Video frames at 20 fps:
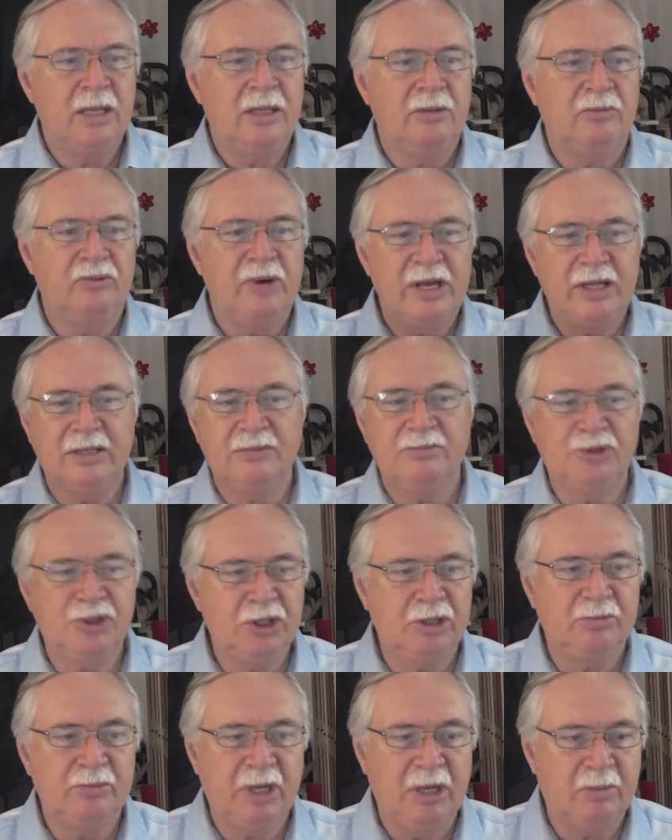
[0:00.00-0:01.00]
The rhythm
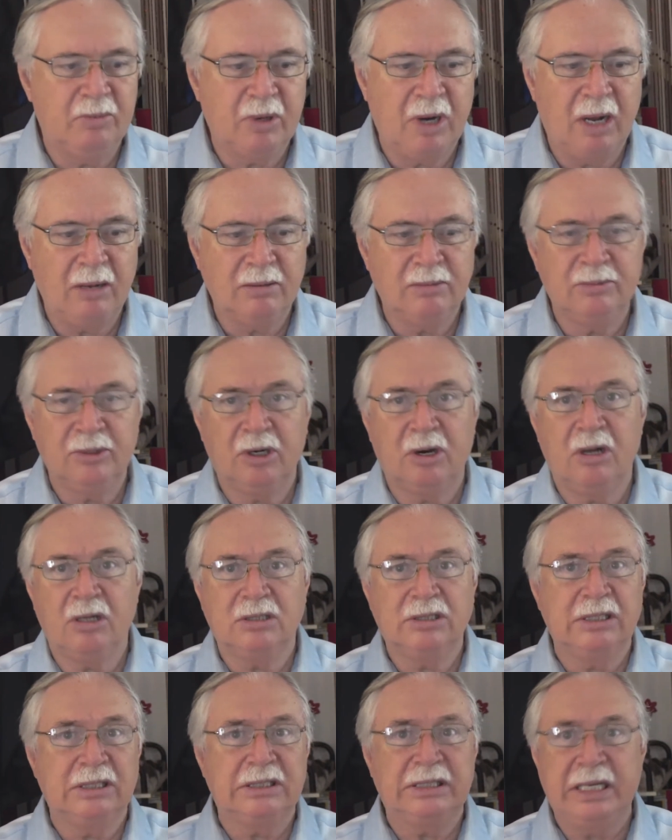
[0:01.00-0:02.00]
shouldn't be a problem. They're all
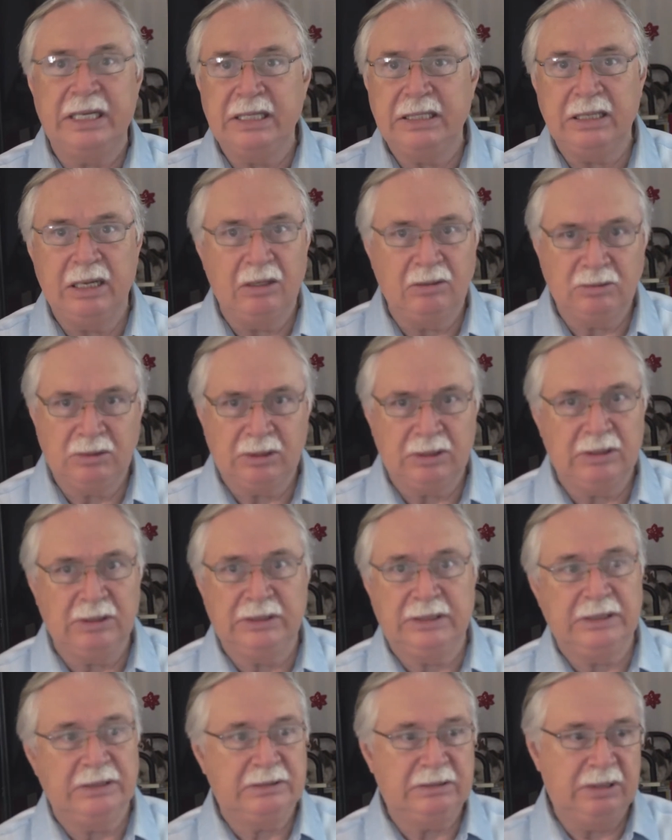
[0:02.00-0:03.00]
16th notes.
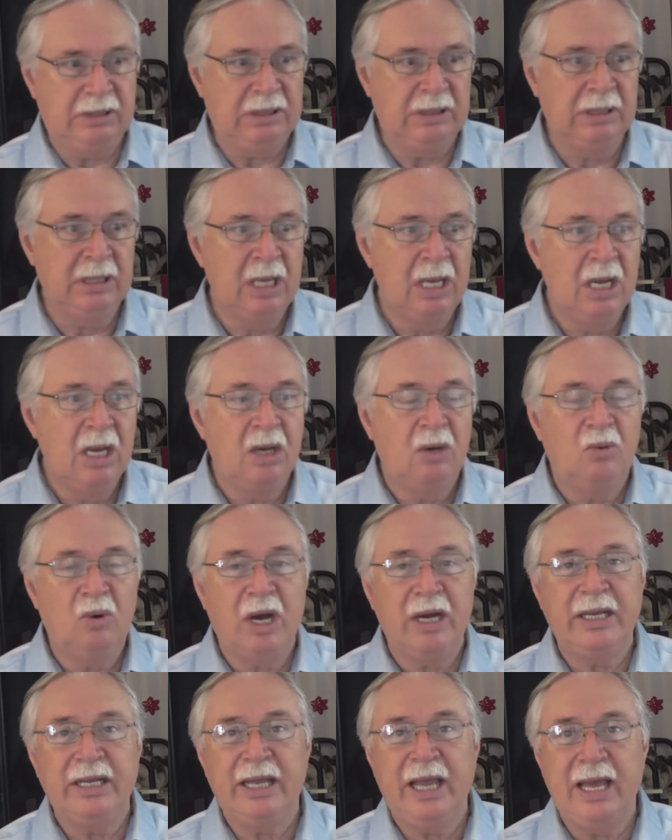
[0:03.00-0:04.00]
It's just
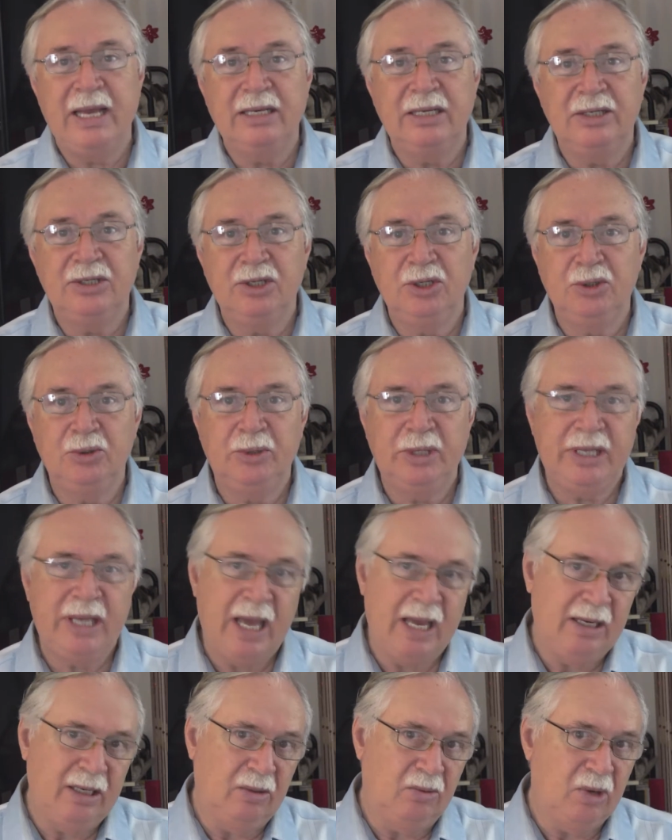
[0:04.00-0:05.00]
one E and a two E
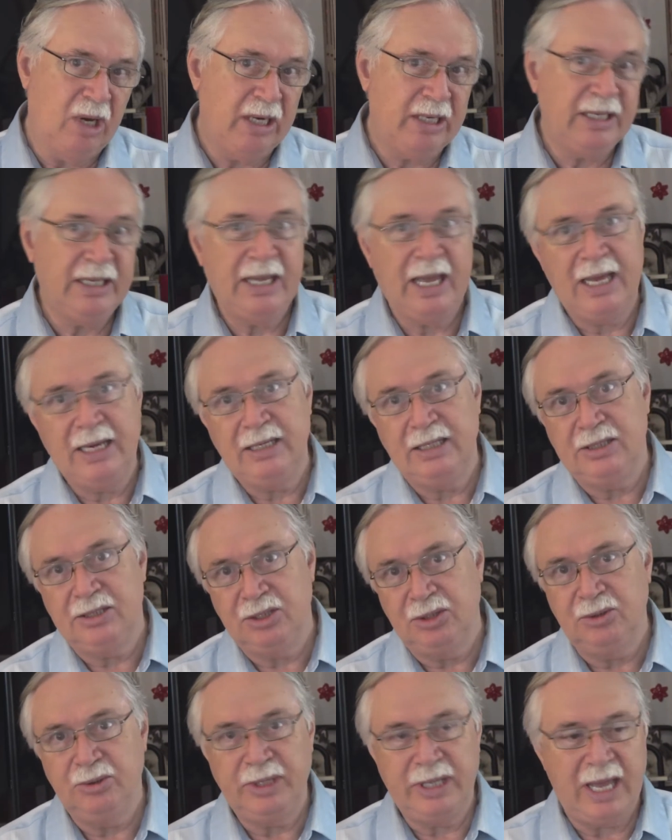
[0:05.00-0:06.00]
and a one E and a
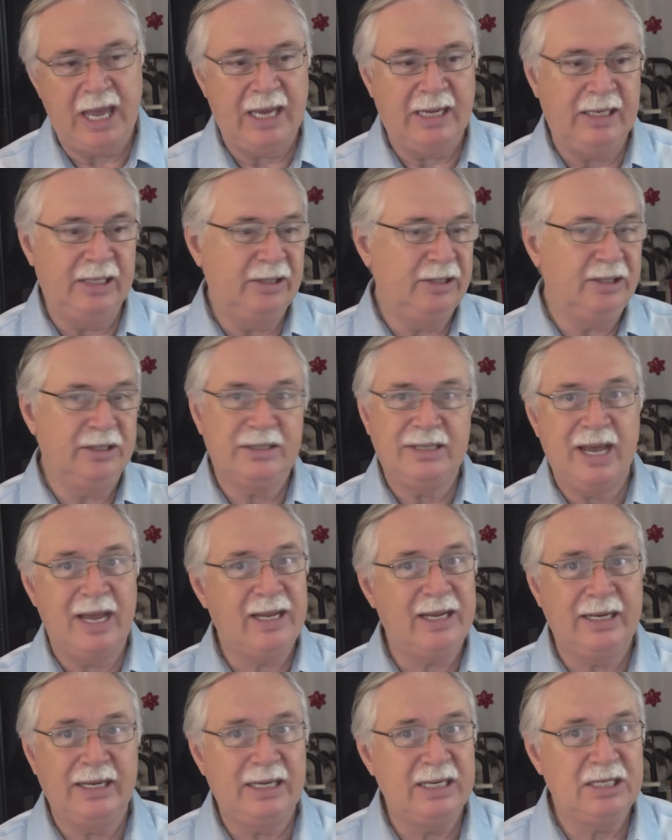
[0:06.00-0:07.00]
two E and a, and you
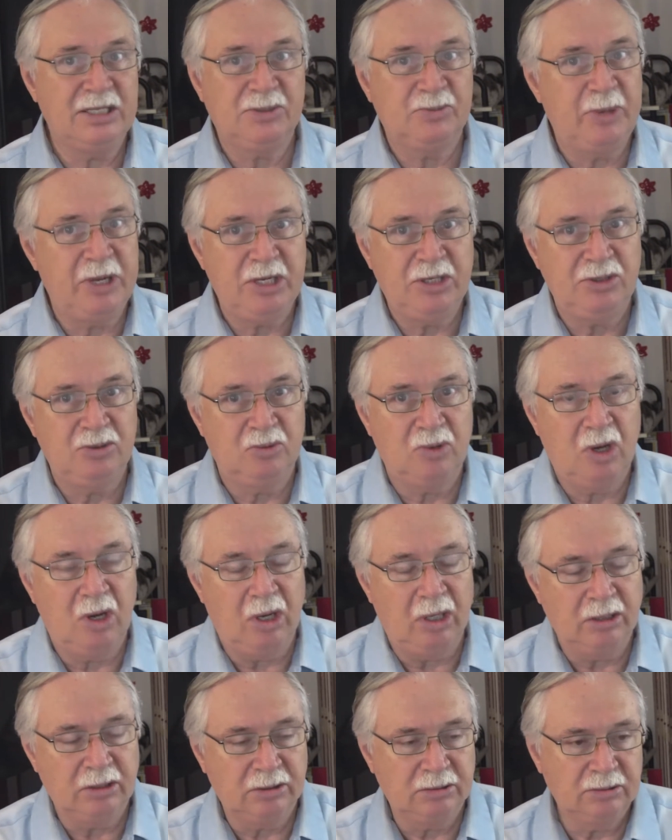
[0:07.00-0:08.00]
take it any speed you
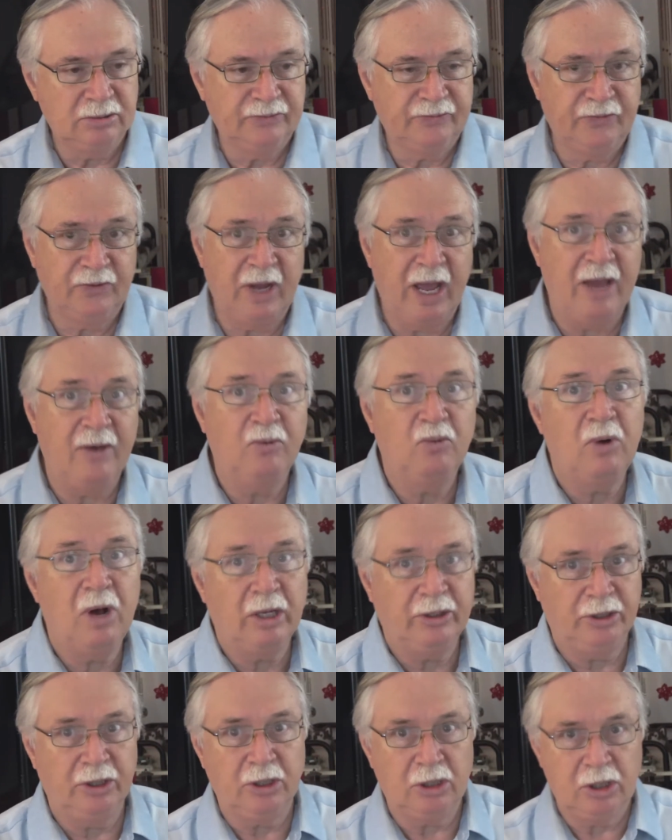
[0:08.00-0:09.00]
want for,
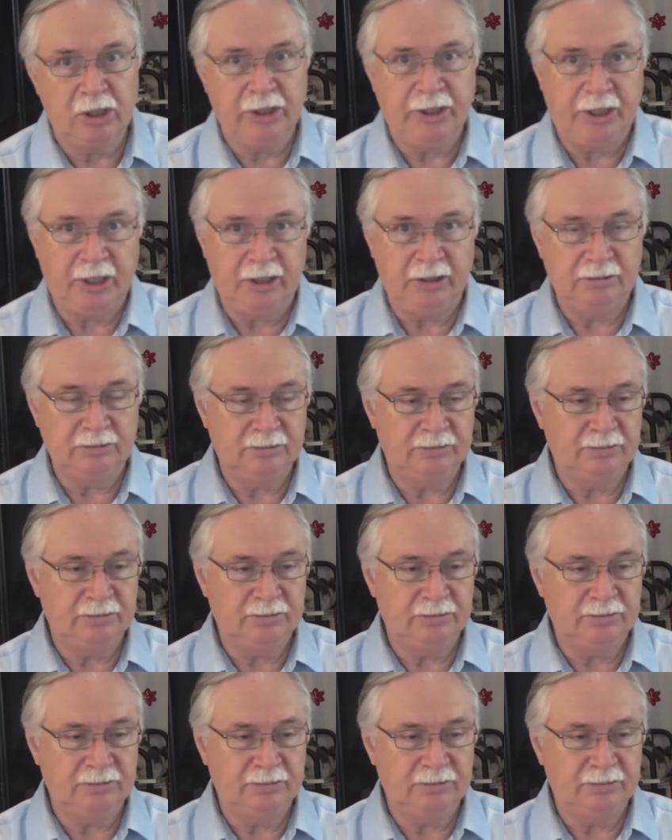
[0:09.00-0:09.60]
while you're learning it.